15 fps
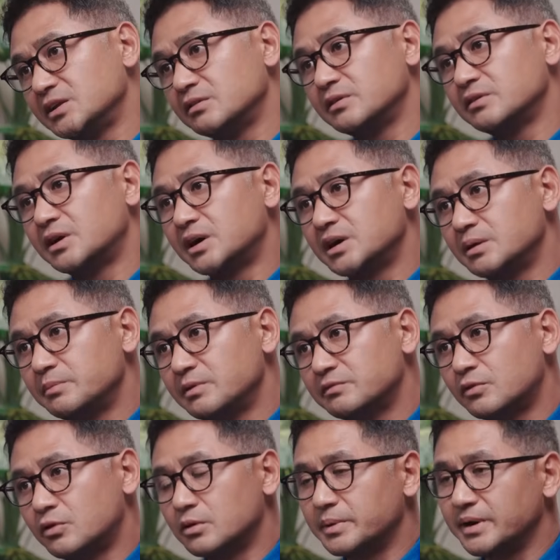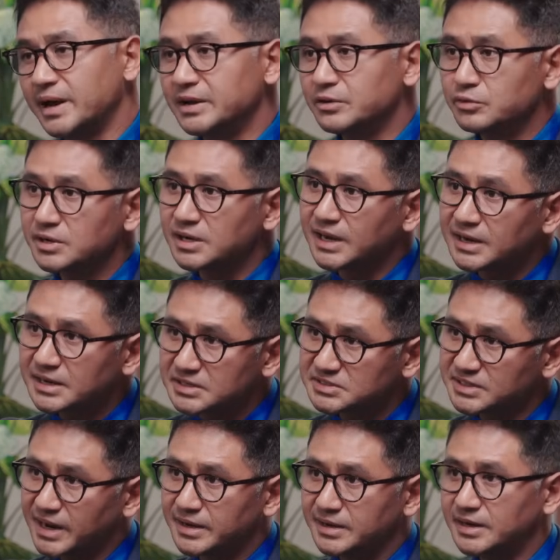You heard it before, but I don't really
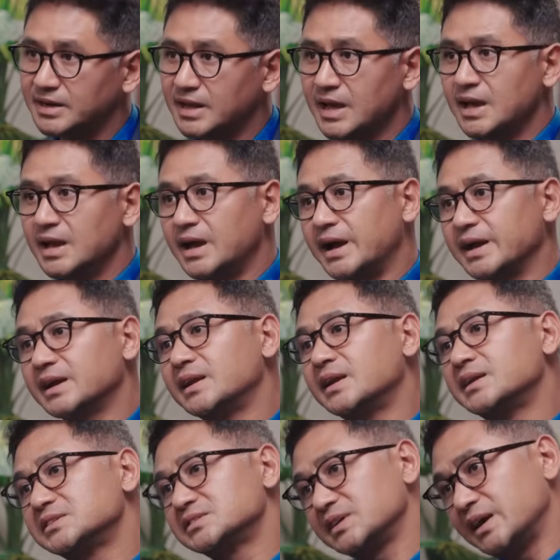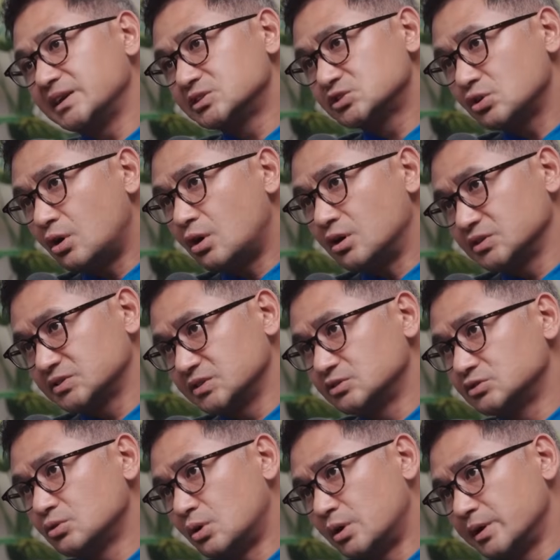understand it. I can understand stocks
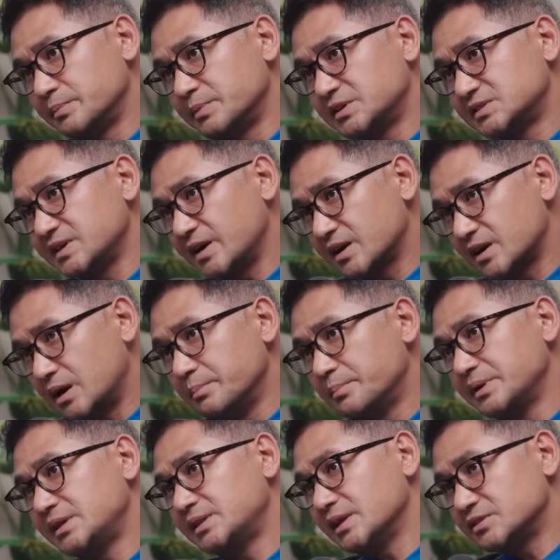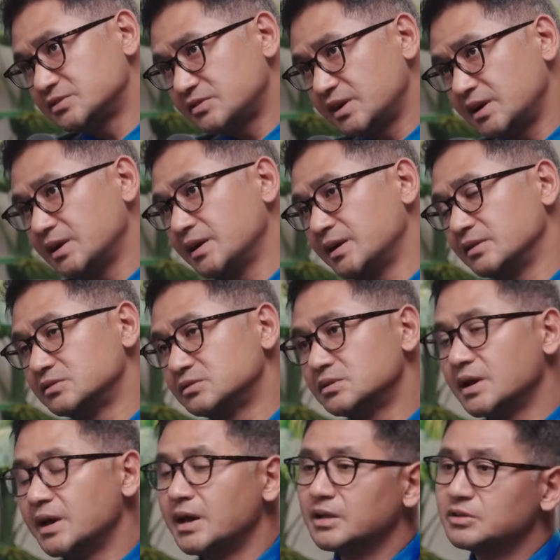and so on because they are a company that's traded and
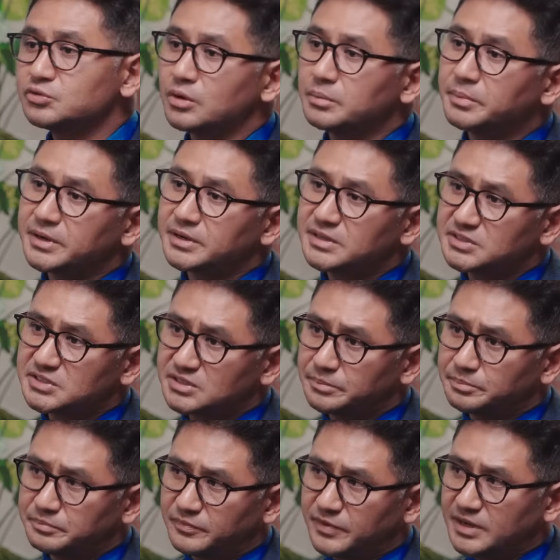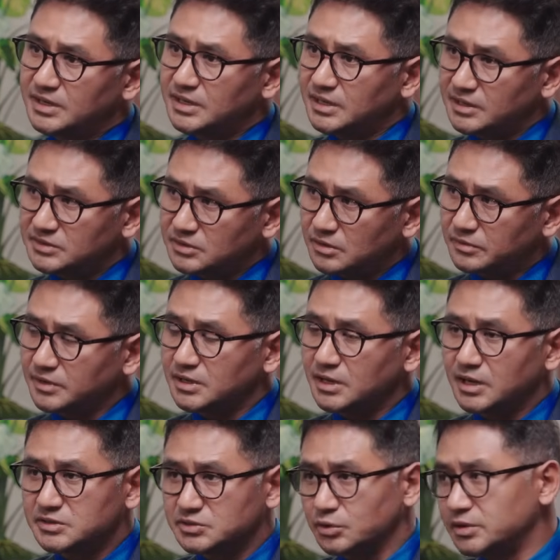so on. But this is a very sort of
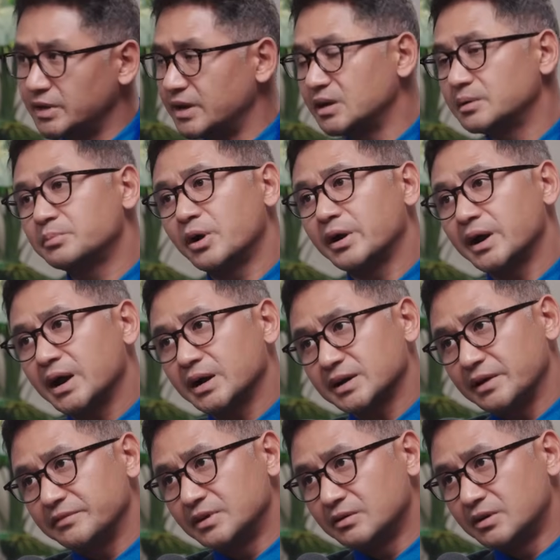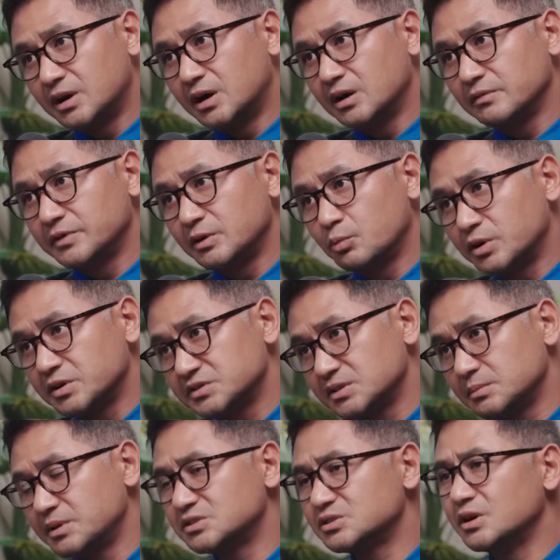esoteric product. I've never heard of it. What does
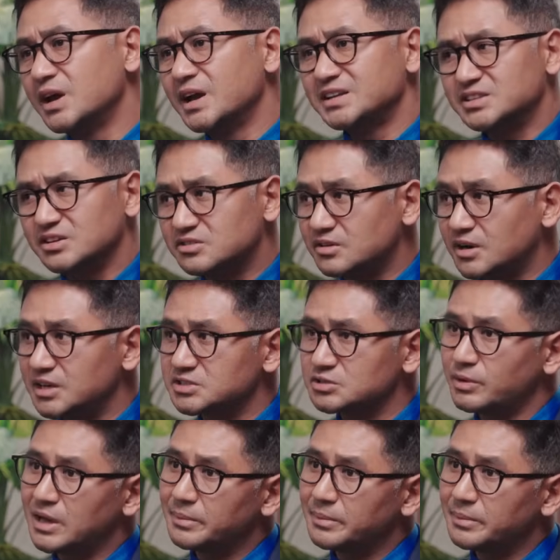it mean? So it's a trust.